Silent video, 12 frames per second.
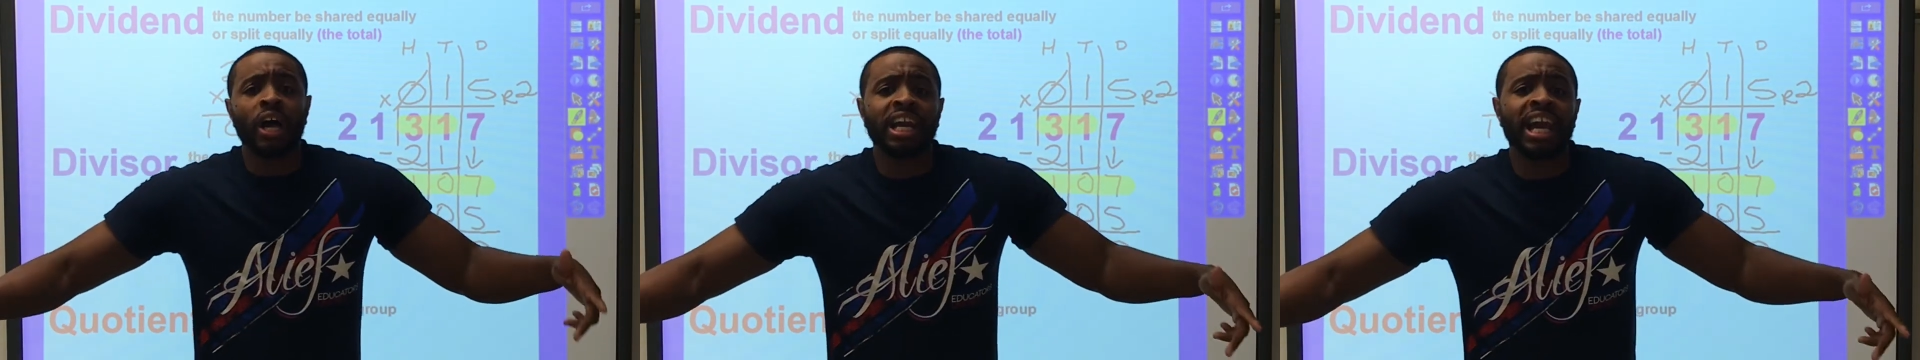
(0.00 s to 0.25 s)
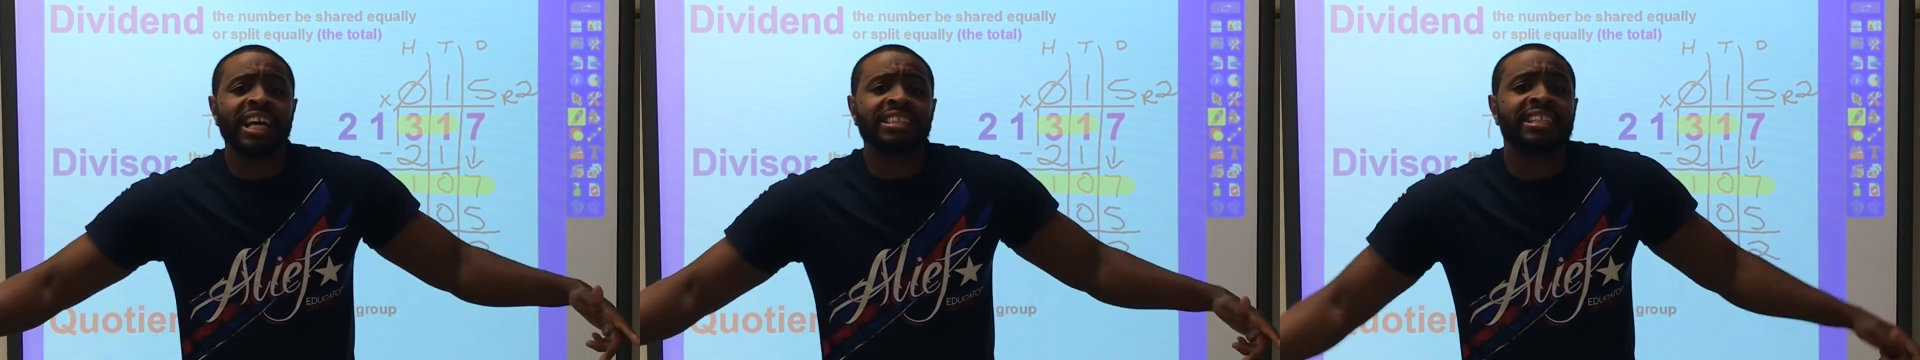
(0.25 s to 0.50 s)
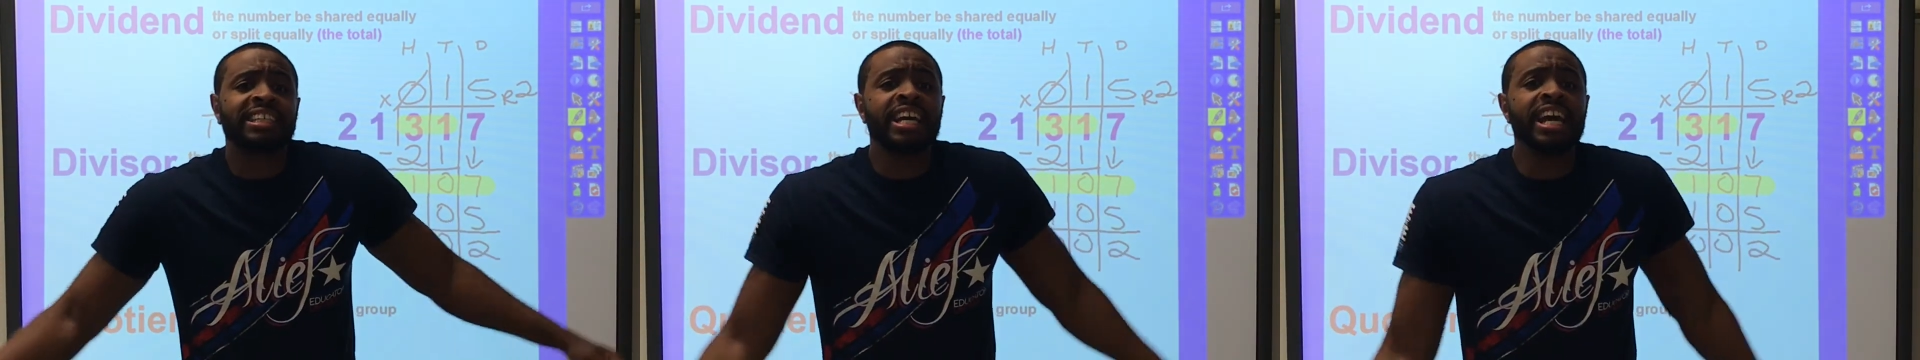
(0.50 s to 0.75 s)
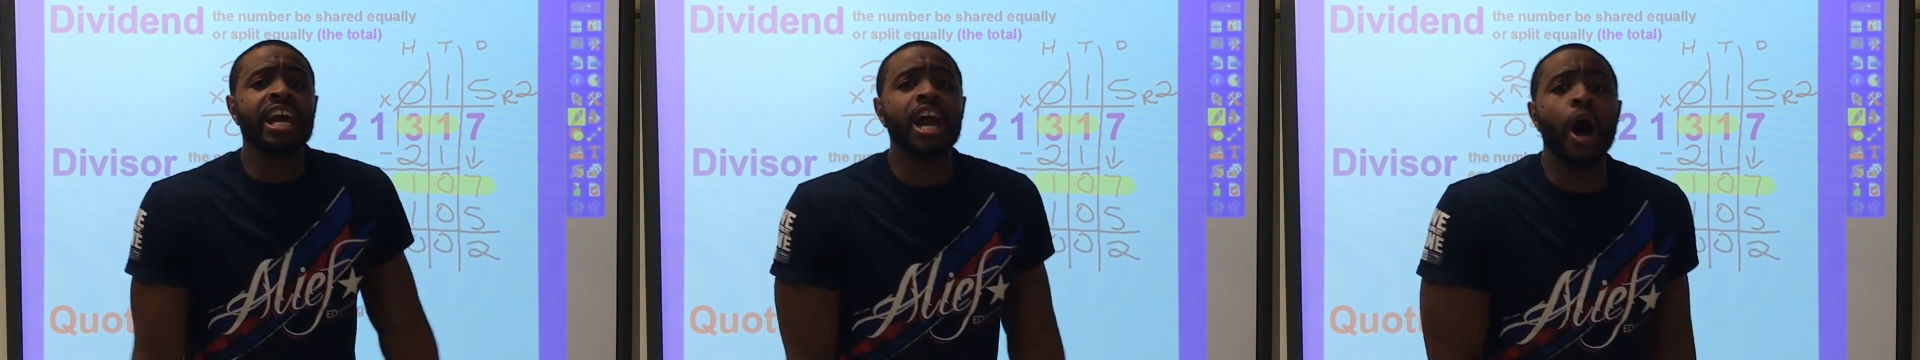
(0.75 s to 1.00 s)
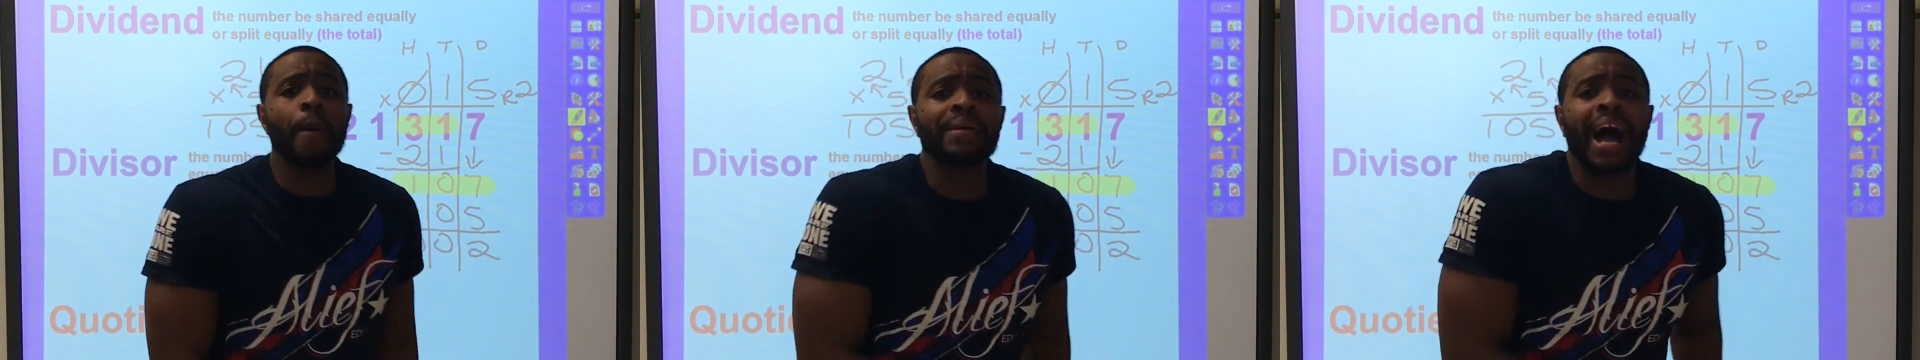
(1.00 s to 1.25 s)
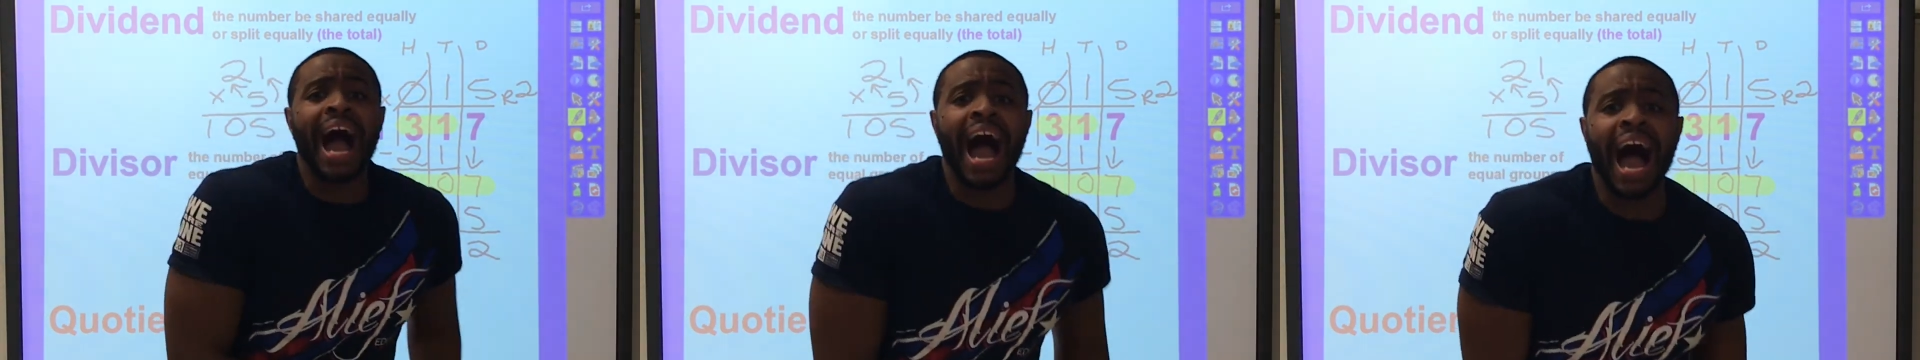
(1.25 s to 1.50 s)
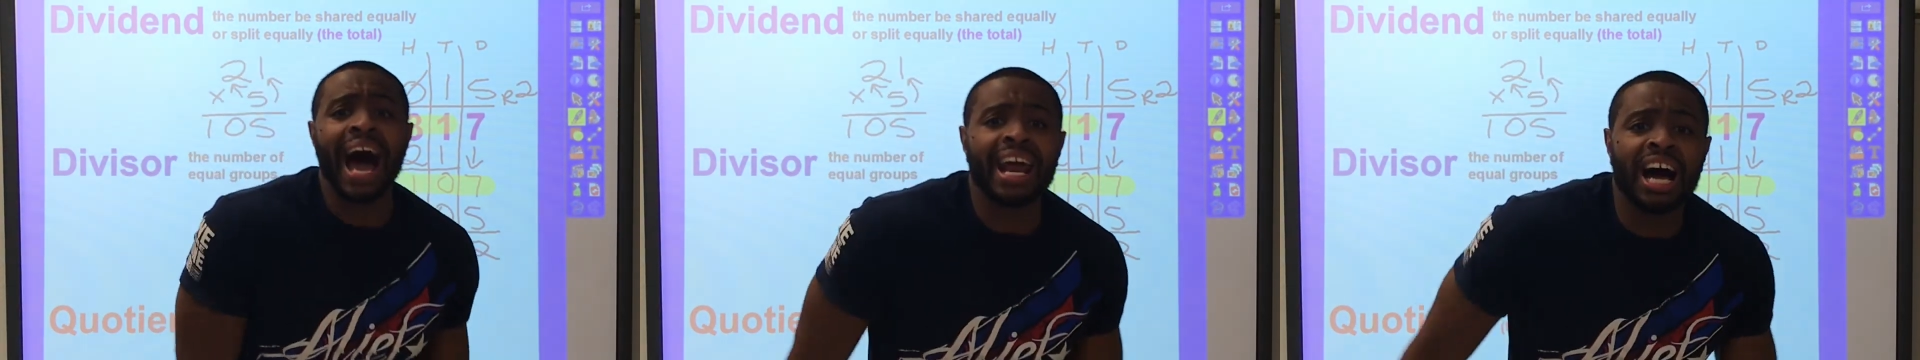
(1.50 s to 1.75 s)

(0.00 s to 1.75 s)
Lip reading: Let's get up out